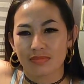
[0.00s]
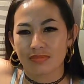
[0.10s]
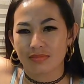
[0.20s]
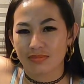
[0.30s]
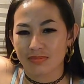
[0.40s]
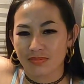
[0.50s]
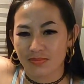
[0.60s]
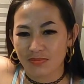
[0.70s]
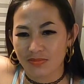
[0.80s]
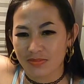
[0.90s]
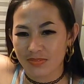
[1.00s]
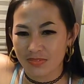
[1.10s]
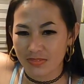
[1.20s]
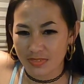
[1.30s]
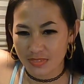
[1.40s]

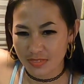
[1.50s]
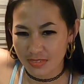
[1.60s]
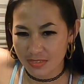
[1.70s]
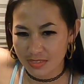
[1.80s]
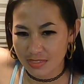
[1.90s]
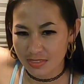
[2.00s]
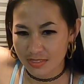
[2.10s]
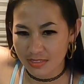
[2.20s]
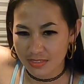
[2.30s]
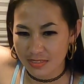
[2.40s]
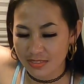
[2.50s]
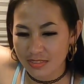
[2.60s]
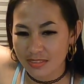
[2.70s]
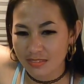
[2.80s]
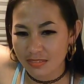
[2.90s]

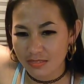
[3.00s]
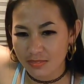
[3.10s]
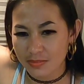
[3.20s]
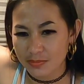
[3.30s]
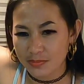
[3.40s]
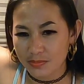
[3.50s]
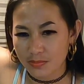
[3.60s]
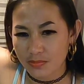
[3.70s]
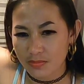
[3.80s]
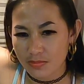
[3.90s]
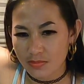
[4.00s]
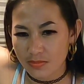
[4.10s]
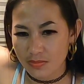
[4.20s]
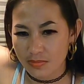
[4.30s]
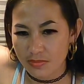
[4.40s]

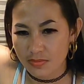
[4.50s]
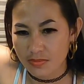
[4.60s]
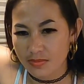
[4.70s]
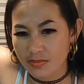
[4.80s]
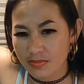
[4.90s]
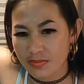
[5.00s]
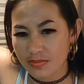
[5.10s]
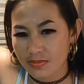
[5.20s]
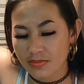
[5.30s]
The person shown says nothing.